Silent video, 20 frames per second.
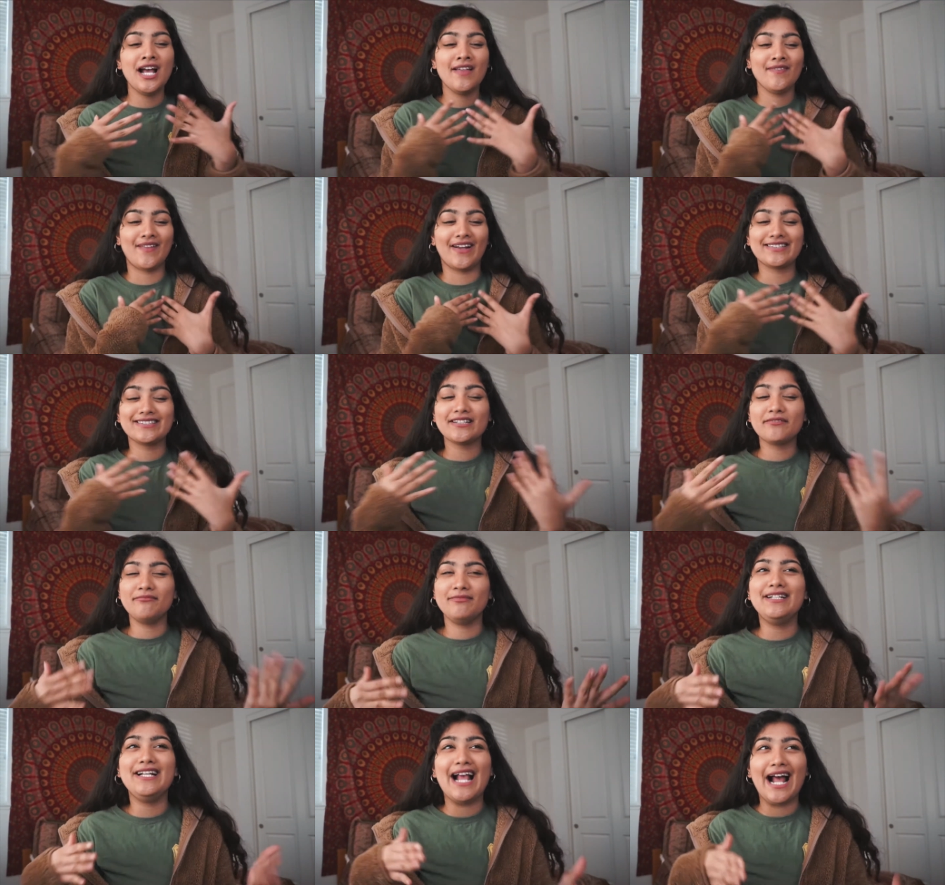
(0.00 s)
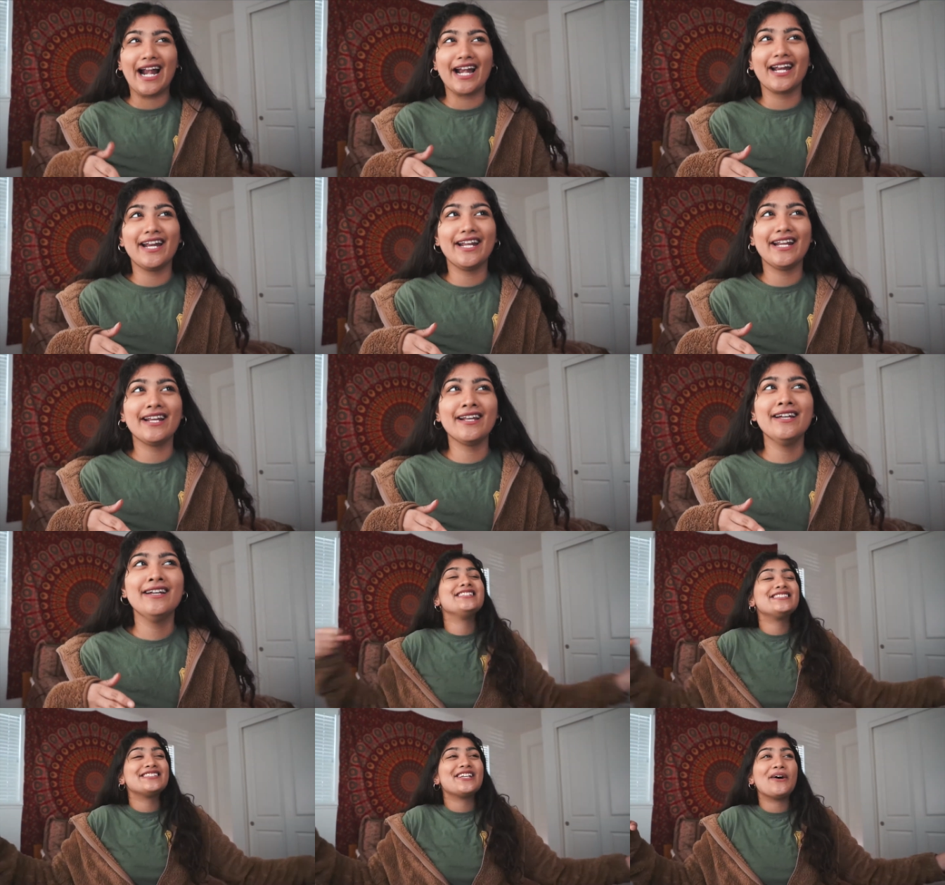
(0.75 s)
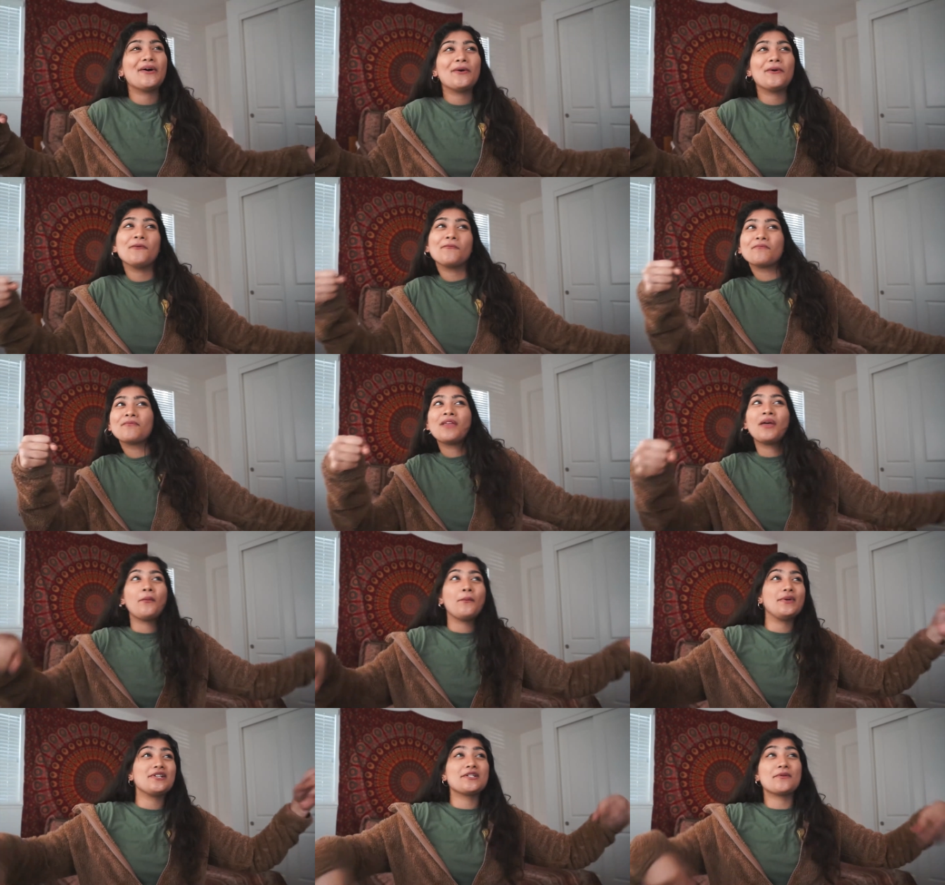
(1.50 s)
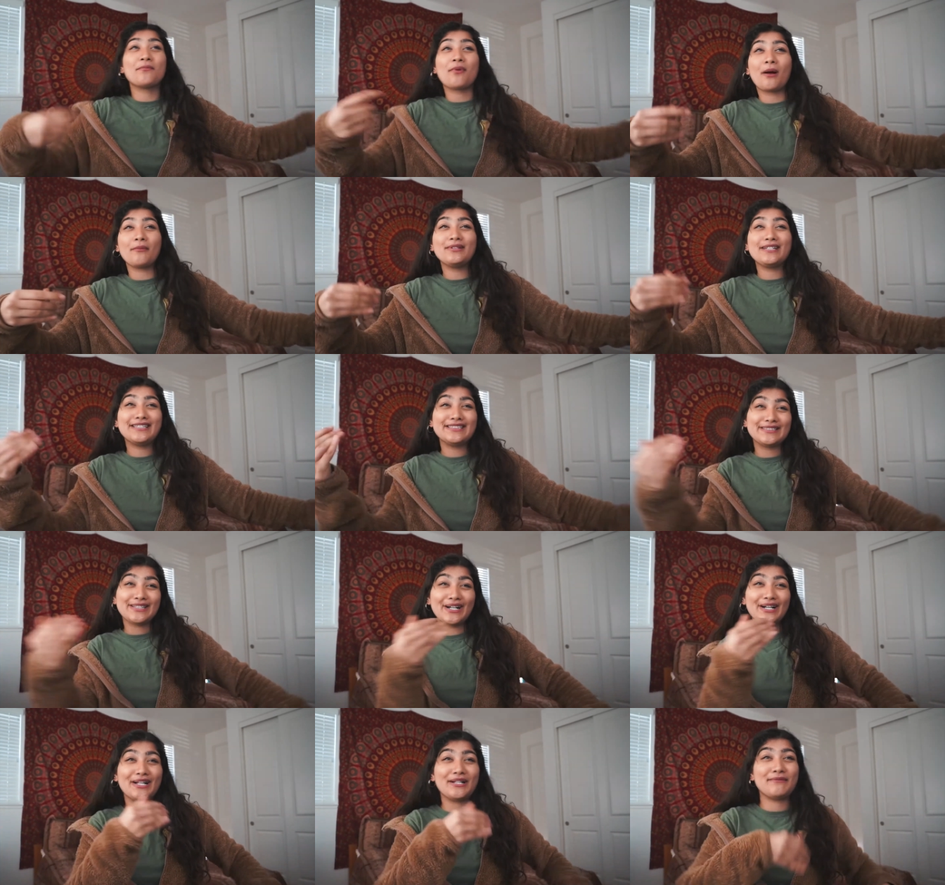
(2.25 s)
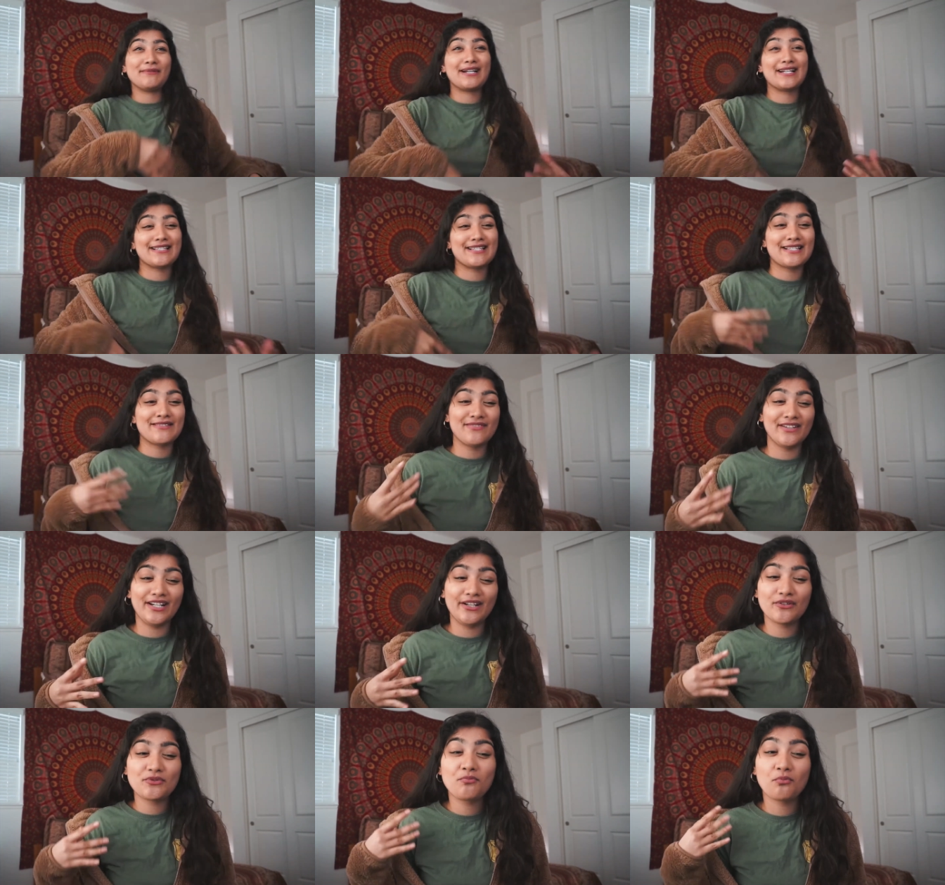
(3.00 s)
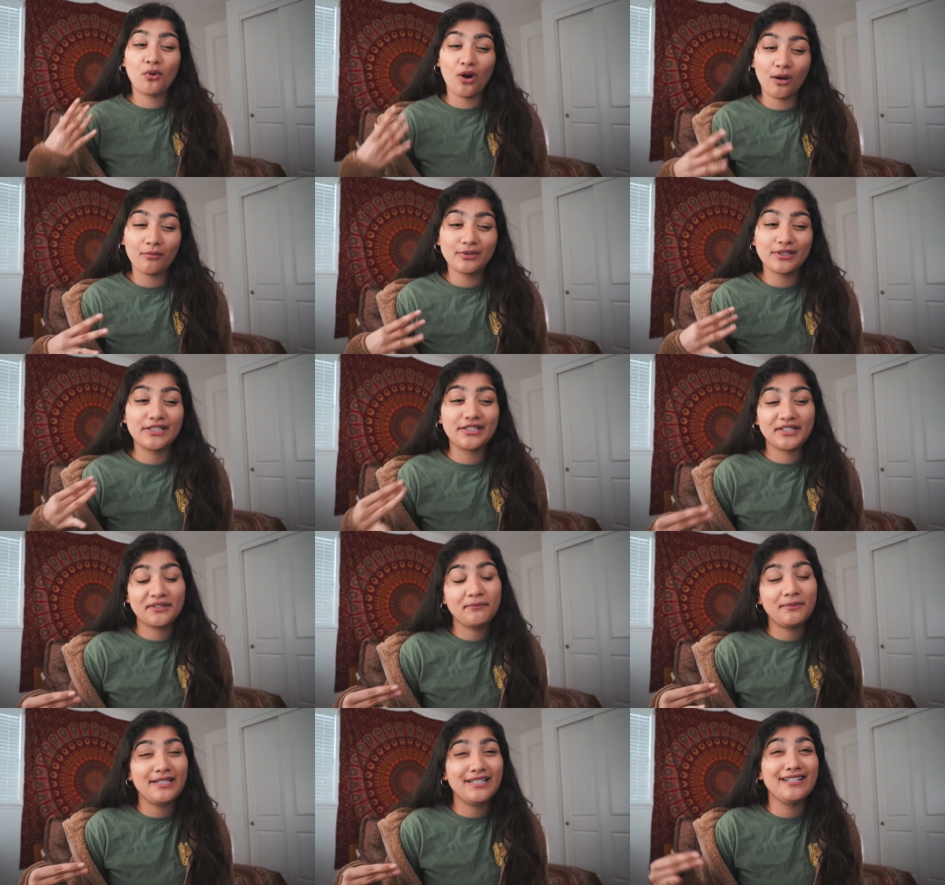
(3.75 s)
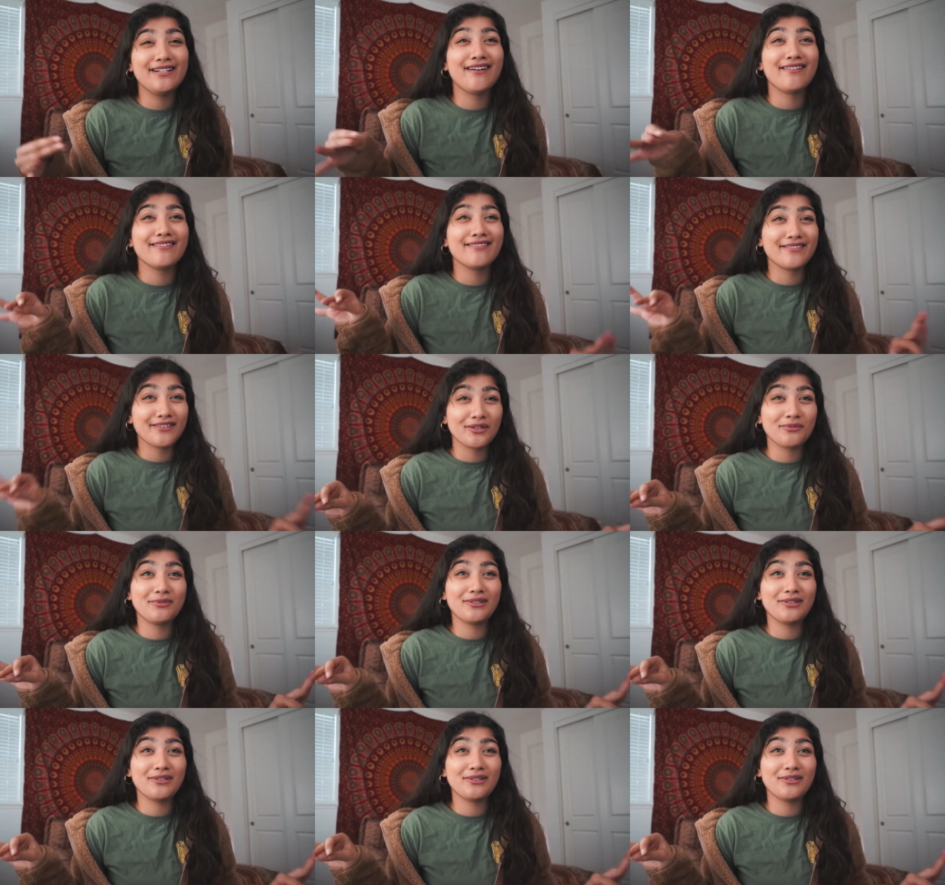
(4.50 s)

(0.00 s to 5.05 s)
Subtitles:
That's like me editing, so we should probably get started because this video is probably gonna be a little